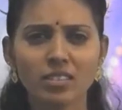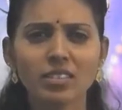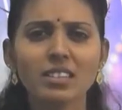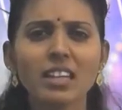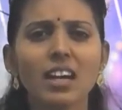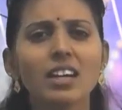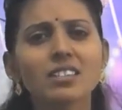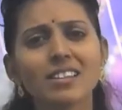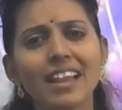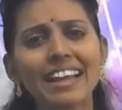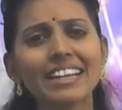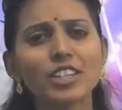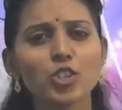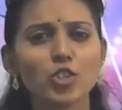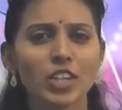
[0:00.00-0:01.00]
a
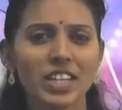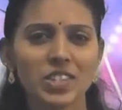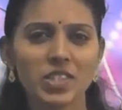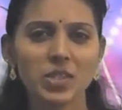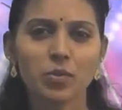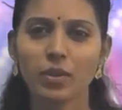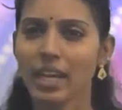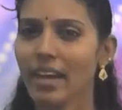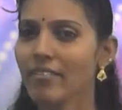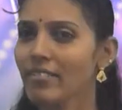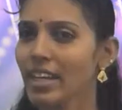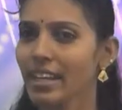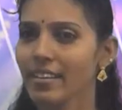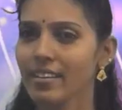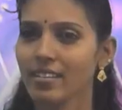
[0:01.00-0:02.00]
slight changes we have
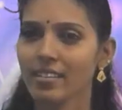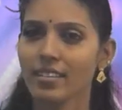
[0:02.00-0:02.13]
done.